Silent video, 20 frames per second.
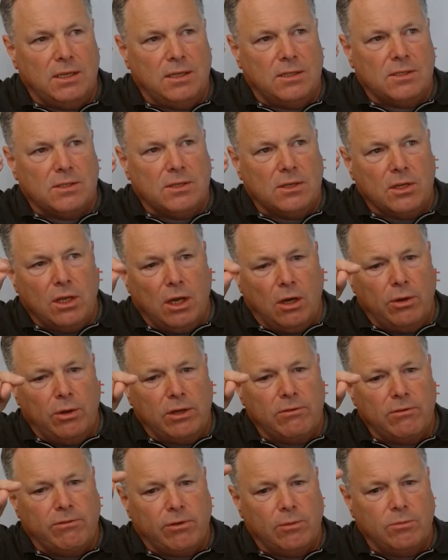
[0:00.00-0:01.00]
is
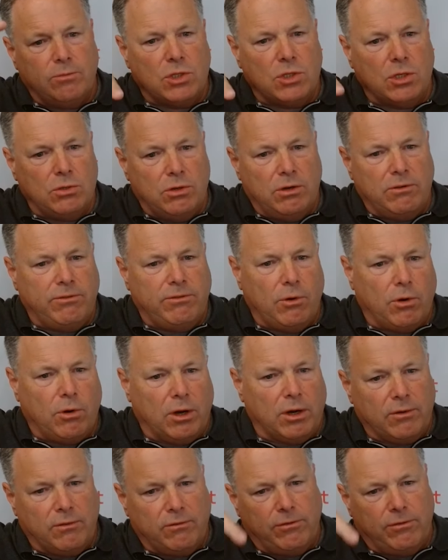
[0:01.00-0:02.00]
going from two to
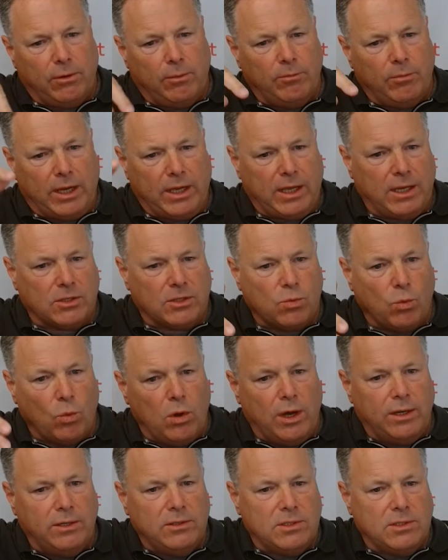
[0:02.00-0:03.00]
four, from I guess
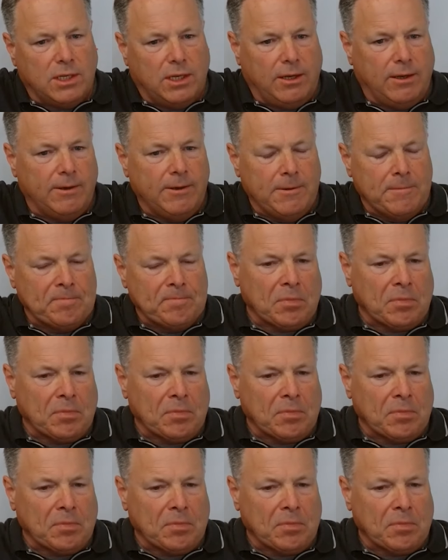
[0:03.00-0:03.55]
one to